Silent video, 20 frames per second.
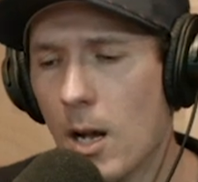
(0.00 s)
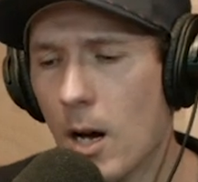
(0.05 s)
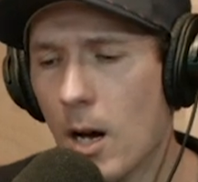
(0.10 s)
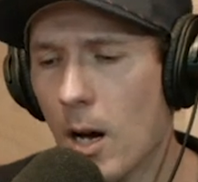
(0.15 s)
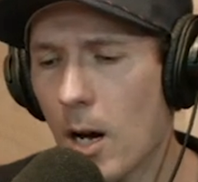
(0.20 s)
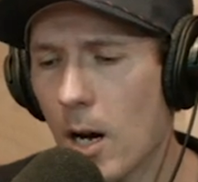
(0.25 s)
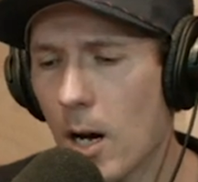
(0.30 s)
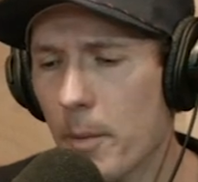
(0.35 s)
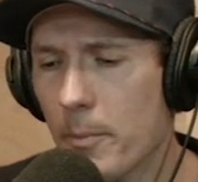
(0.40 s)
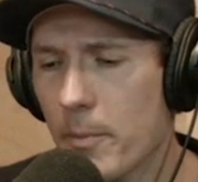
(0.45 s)

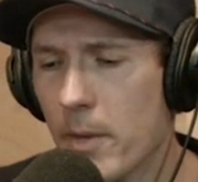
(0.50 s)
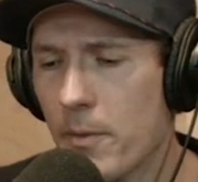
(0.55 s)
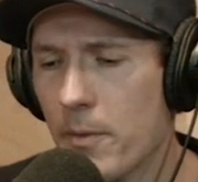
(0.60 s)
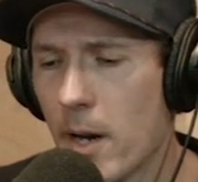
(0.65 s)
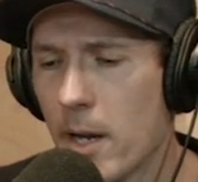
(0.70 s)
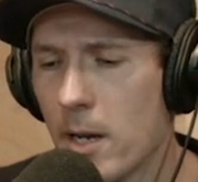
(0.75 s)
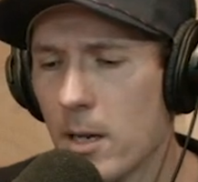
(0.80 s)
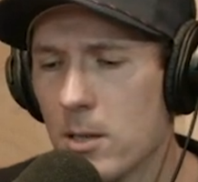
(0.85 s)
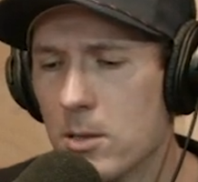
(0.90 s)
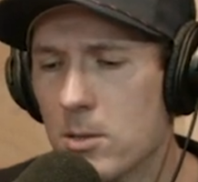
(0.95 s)
Um, if
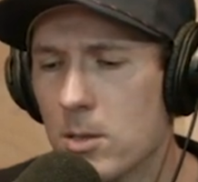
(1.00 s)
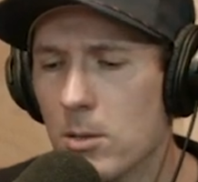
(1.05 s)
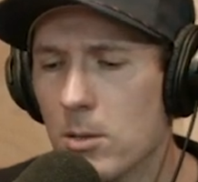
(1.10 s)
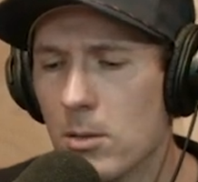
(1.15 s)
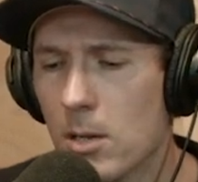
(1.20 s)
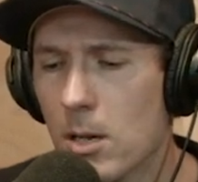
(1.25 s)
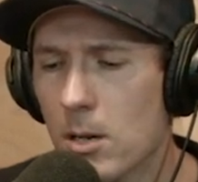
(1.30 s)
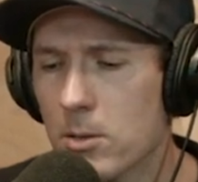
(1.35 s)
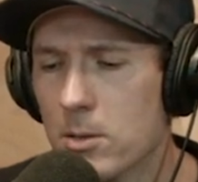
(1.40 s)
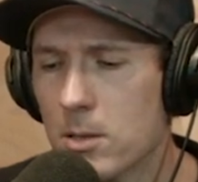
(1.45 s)
I didn't
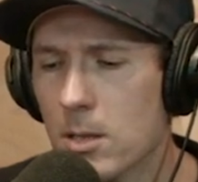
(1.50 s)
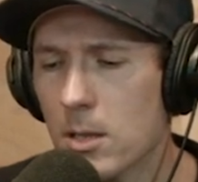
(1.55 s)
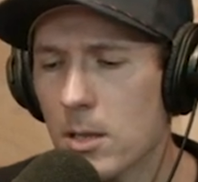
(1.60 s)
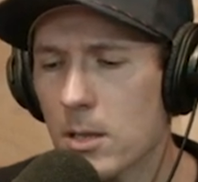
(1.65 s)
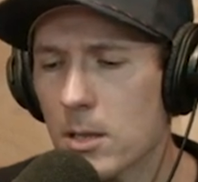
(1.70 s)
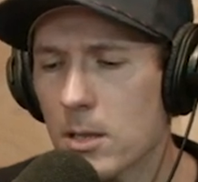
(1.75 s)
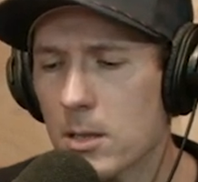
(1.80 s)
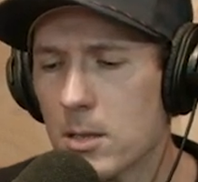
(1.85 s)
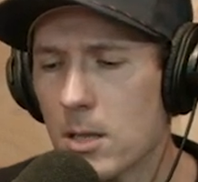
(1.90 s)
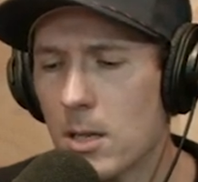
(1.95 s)
do those
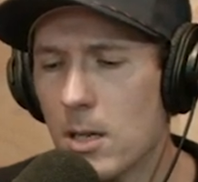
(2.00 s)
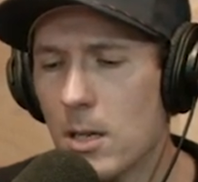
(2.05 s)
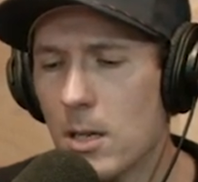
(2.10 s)
things,